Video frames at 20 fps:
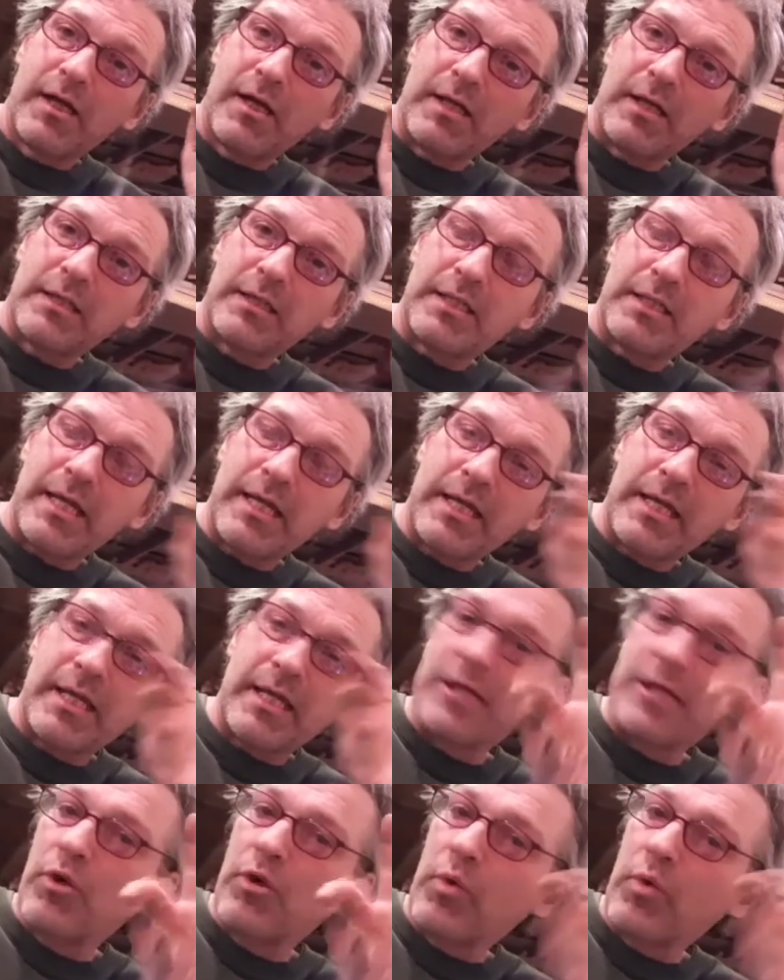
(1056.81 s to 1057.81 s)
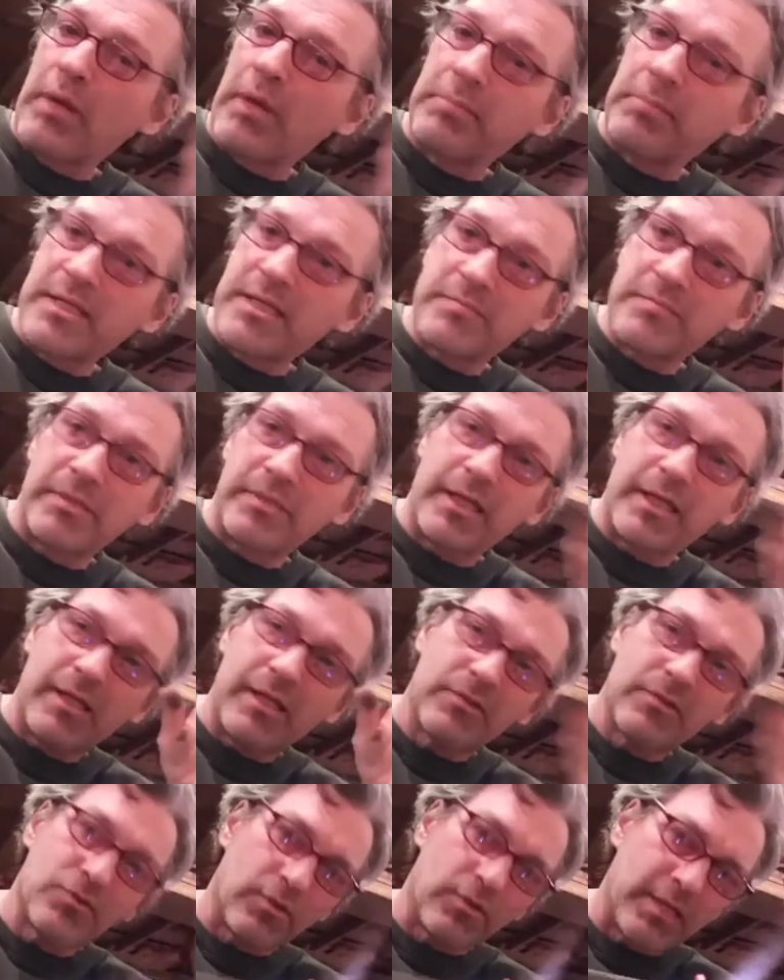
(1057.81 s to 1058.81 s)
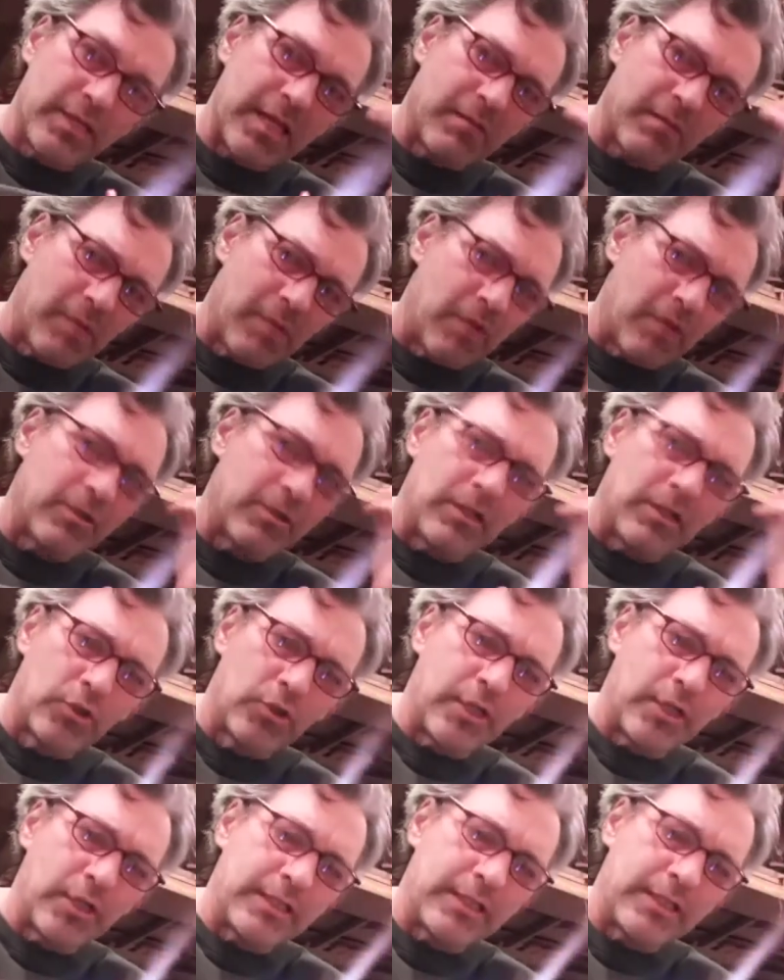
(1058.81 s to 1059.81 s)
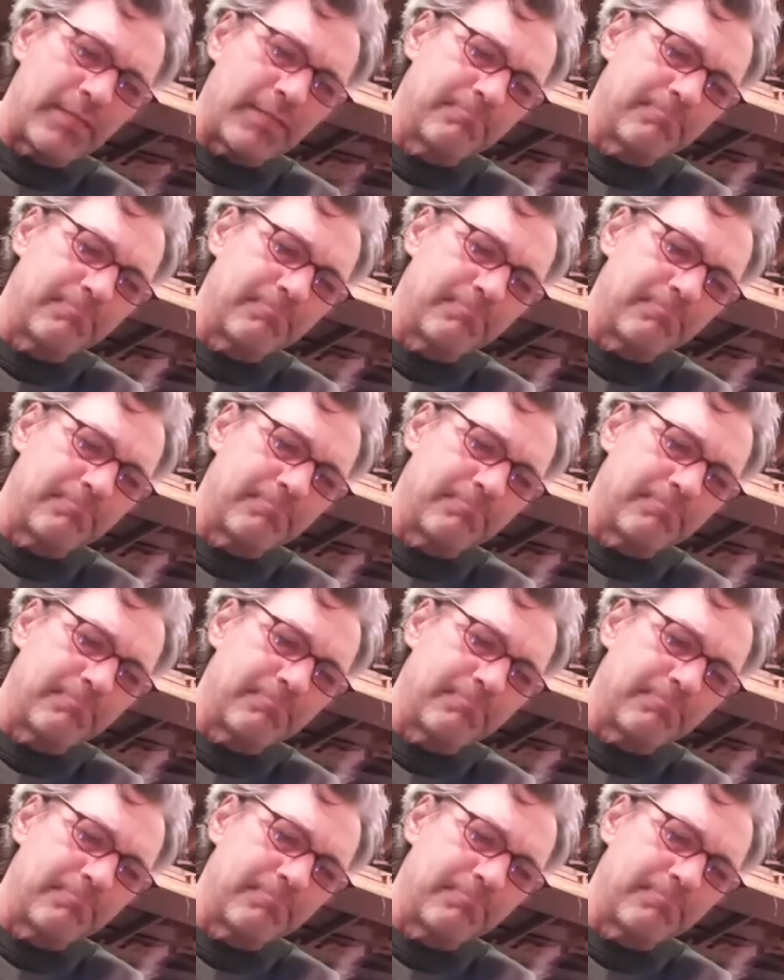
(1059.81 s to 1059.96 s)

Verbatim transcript: on the thing, and I know where I placed them in the kiln, so I'll take them out and I'll look at them